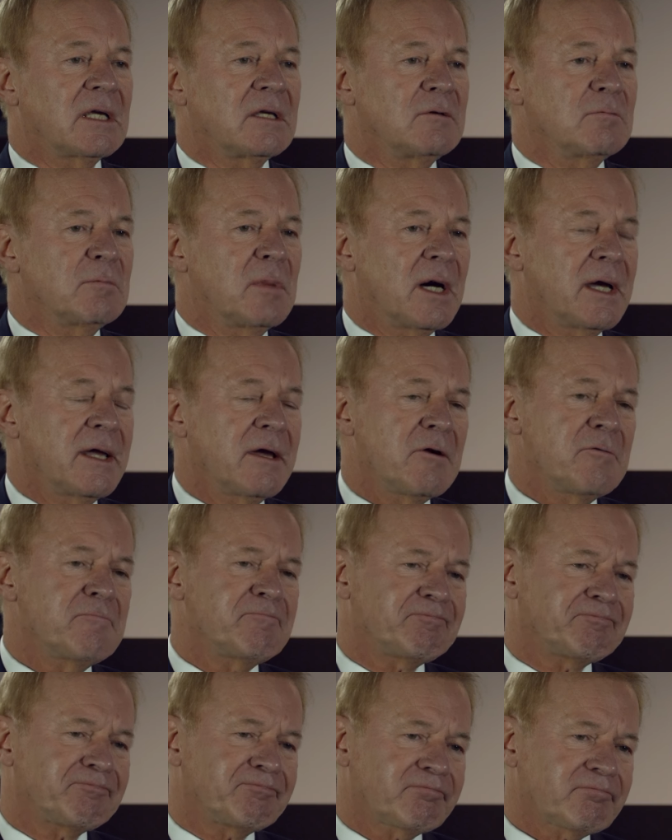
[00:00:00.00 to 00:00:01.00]
I Q Bio,
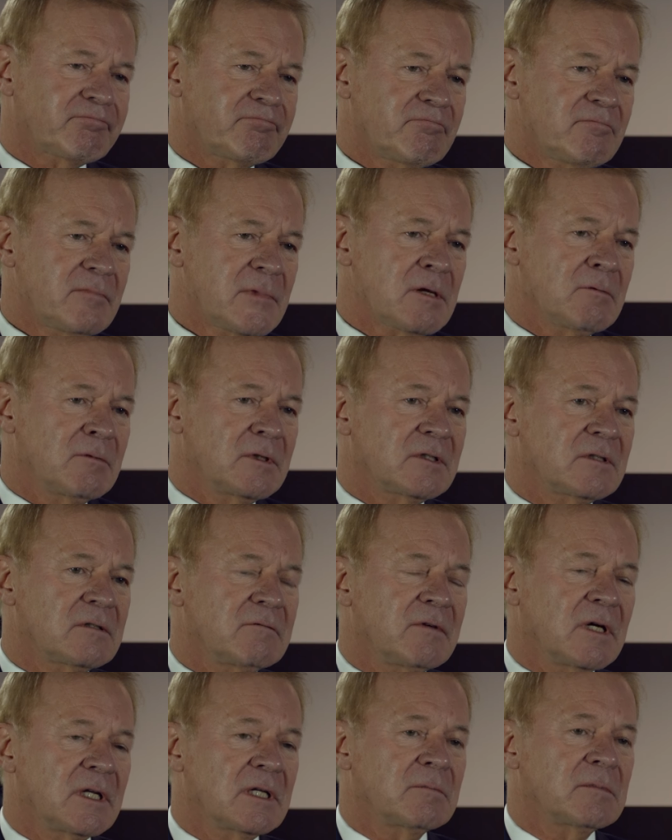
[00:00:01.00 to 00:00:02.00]
which
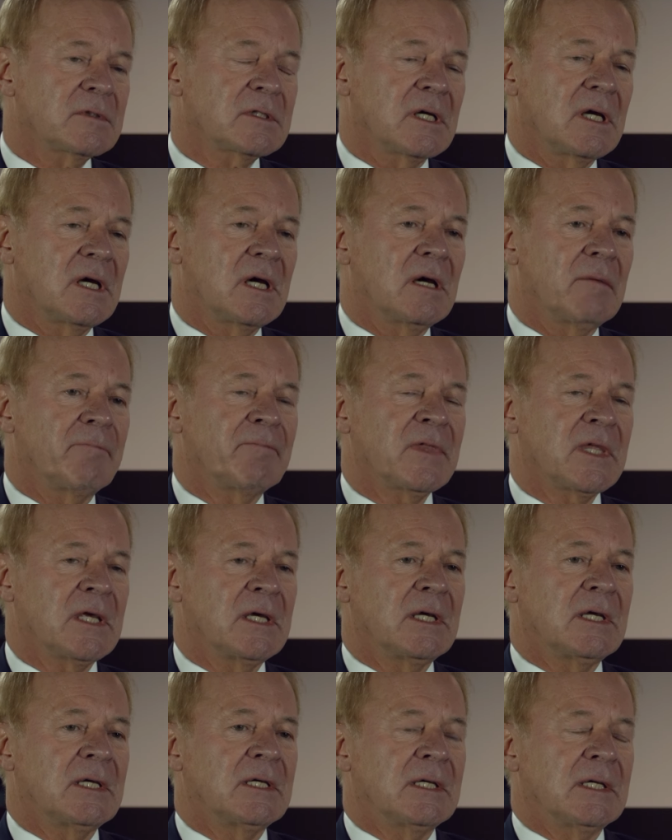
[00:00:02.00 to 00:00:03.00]
developed uh,
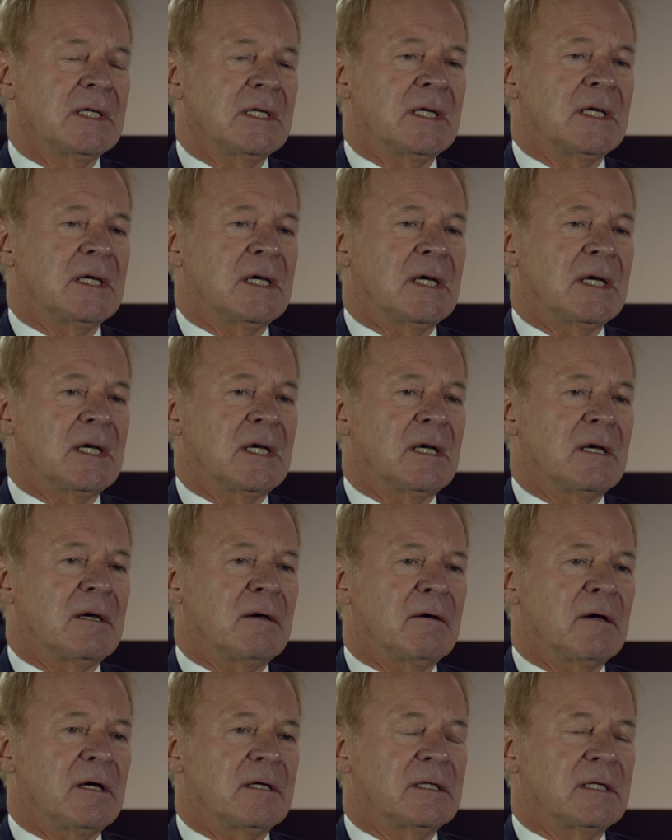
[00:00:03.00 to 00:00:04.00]
uh, uh,
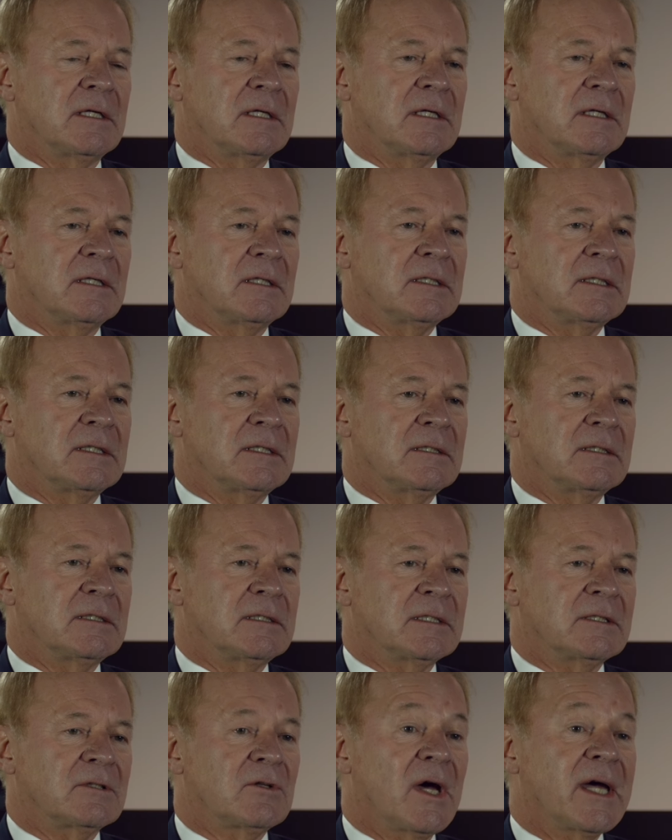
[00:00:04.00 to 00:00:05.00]

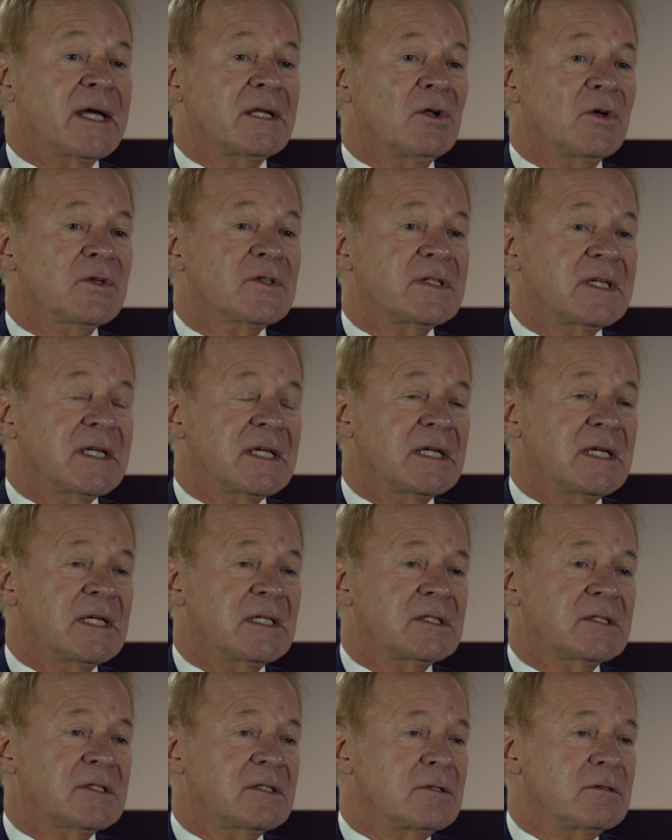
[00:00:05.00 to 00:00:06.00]
diagnostic
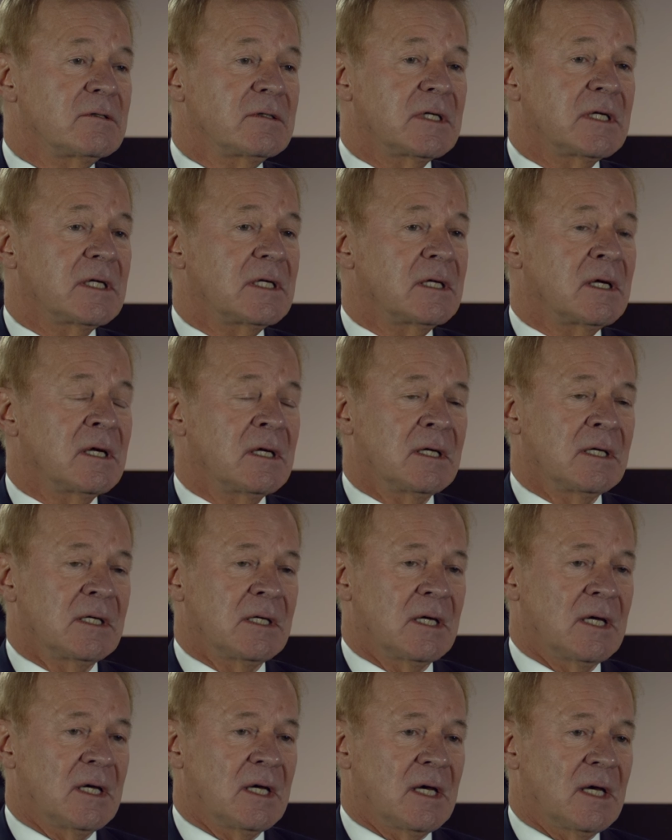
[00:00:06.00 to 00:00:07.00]
kits using
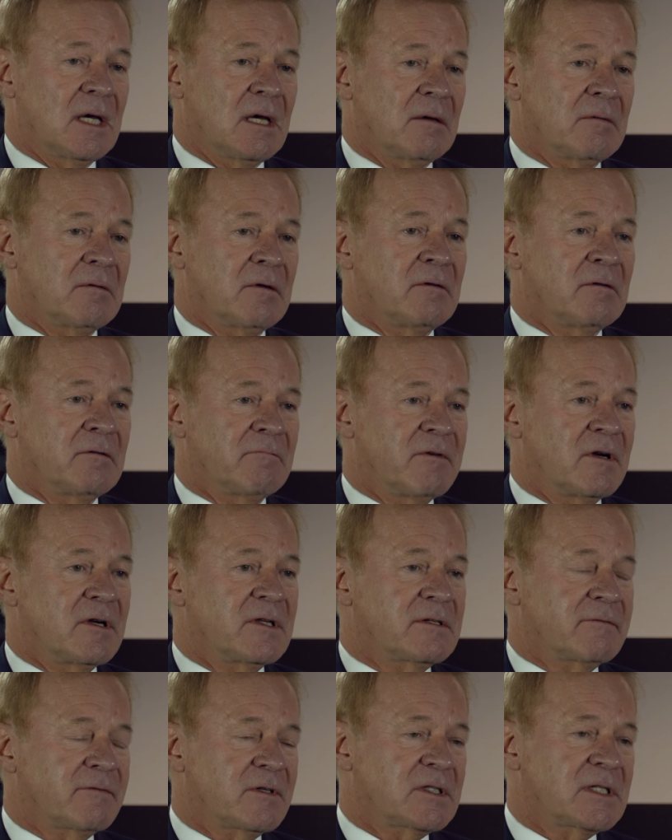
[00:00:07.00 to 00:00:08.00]
Uh, very
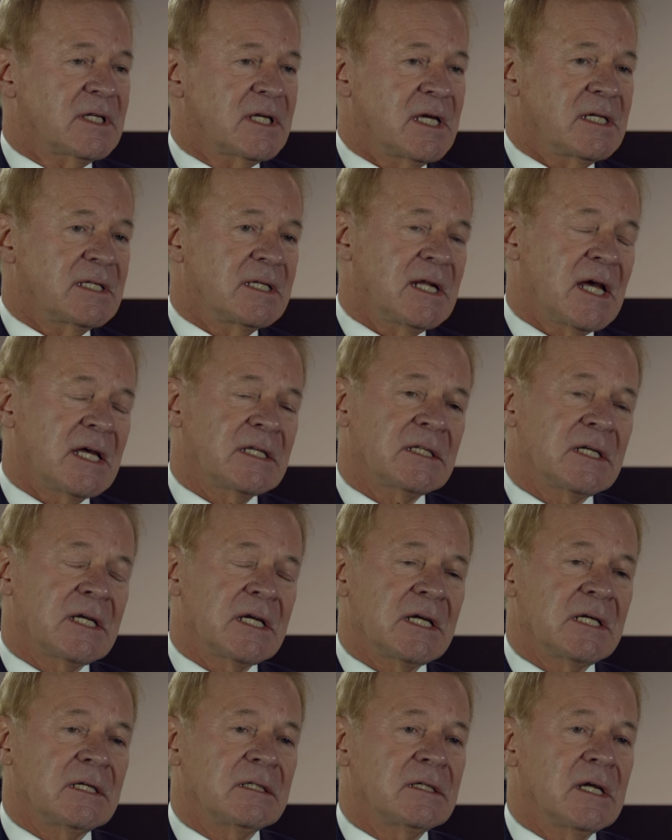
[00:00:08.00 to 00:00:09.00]
sophisticated
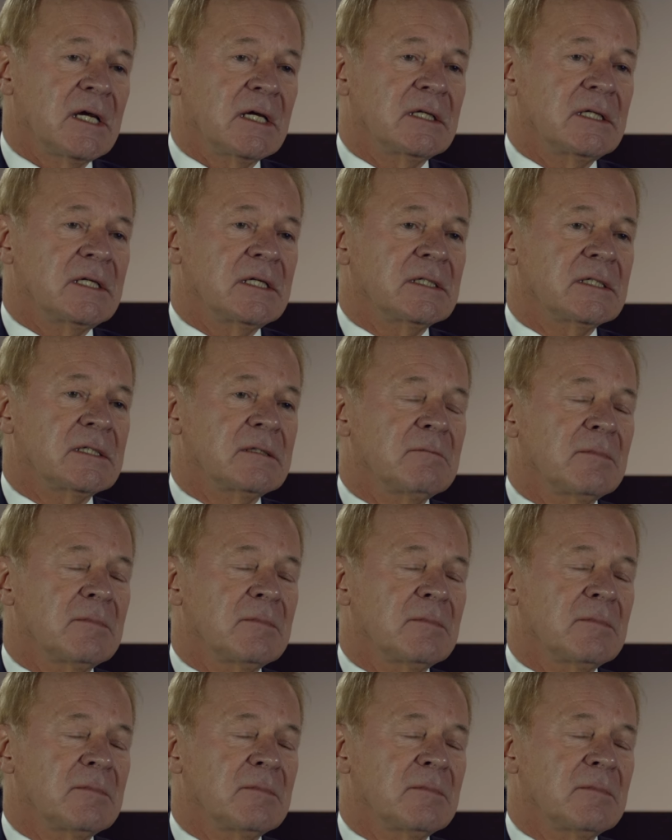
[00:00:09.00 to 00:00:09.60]
assaying techniques